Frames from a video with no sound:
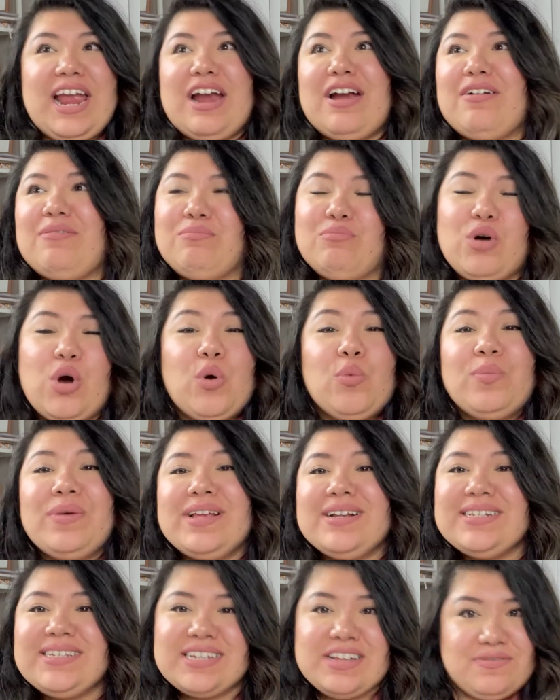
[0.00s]

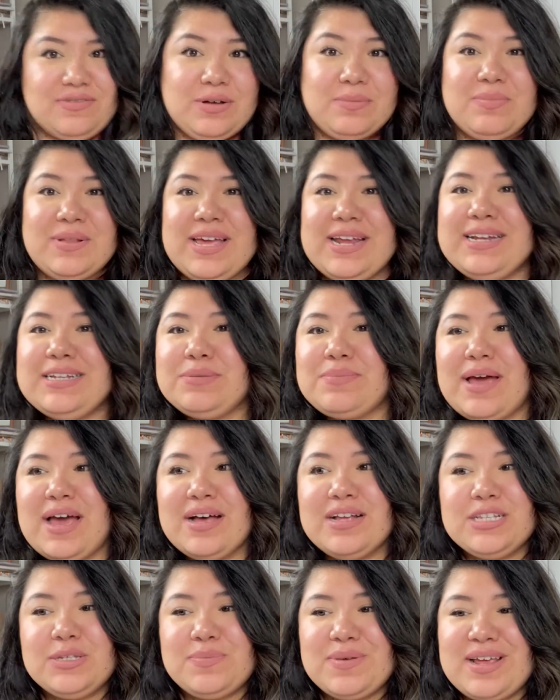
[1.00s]
moment of complaining to my
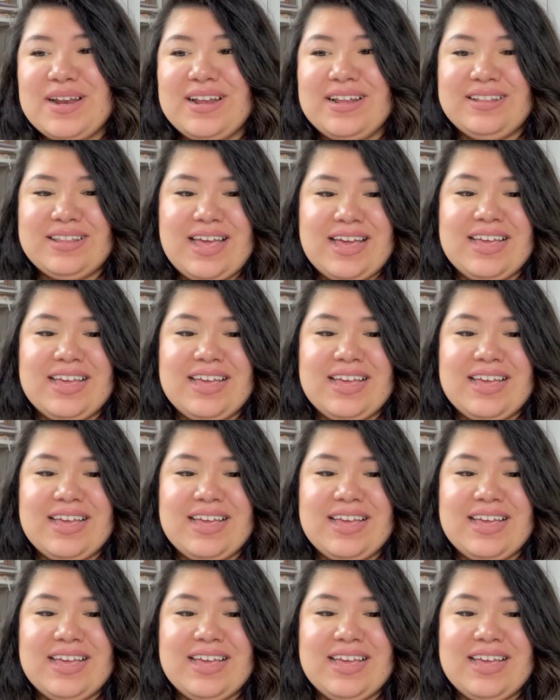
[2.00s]
husband and